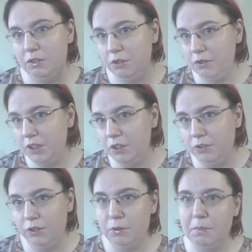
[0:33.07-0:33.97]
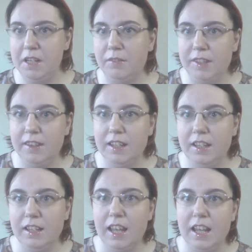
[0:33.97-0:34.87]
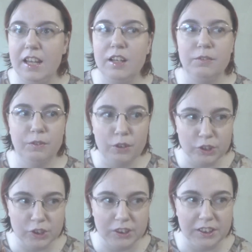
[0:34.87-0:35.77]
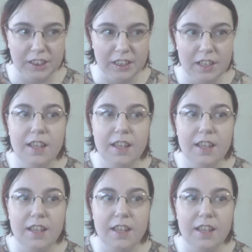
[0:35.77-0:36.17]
doing YouTube and everything, and unfortunately